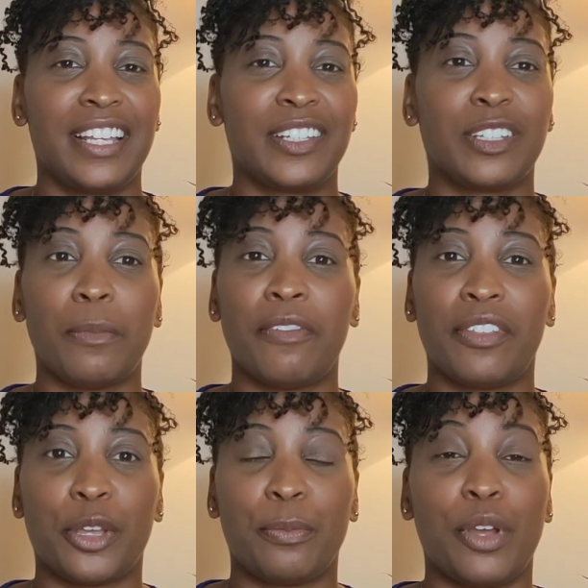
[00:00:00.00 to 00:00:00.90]
Some of
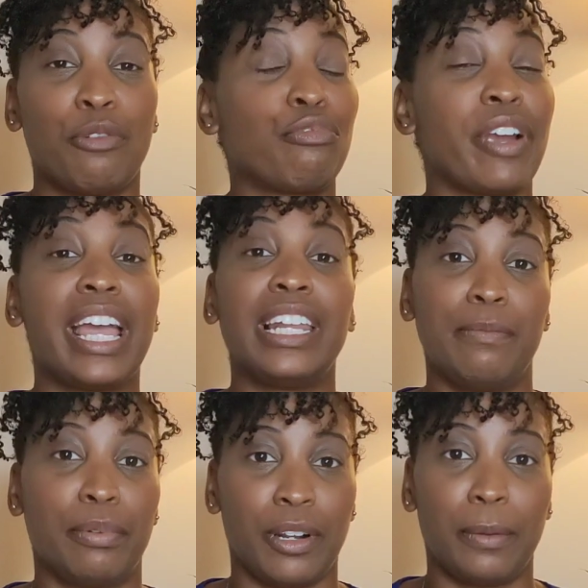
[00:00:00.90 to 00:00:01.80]
them rarely
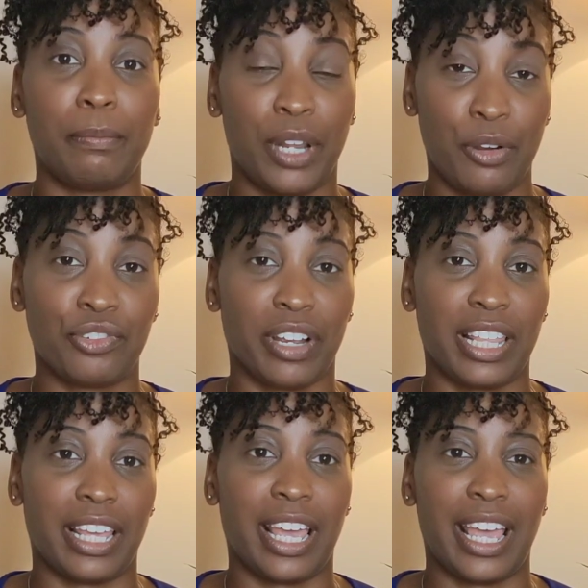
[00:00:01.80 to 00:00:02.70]
blow dry
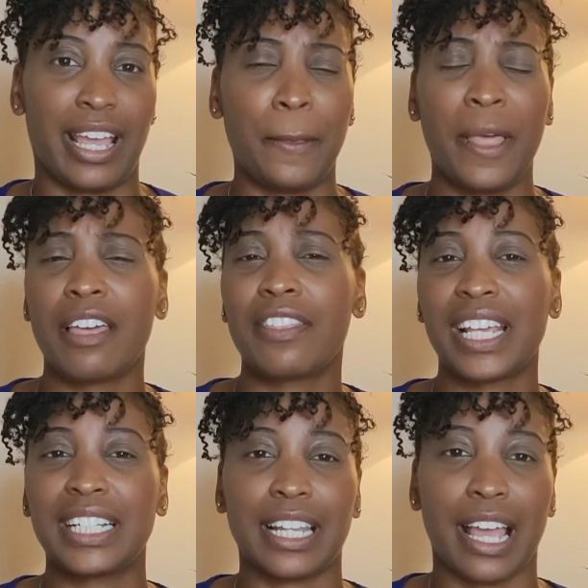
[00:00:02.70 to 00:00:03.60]
their hair,
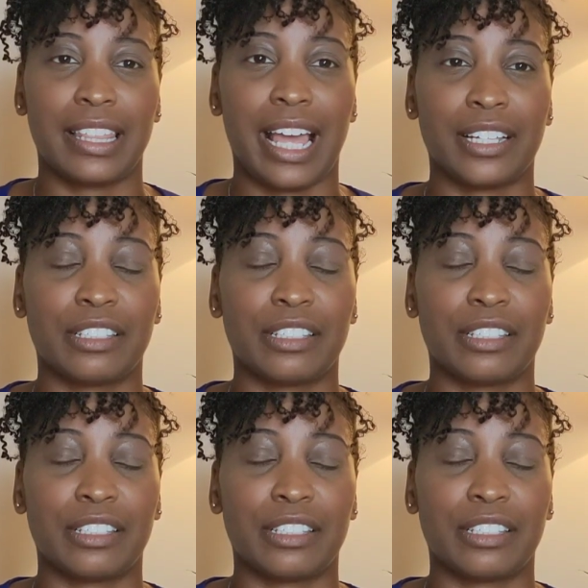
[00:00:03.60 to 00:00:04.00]
things like that.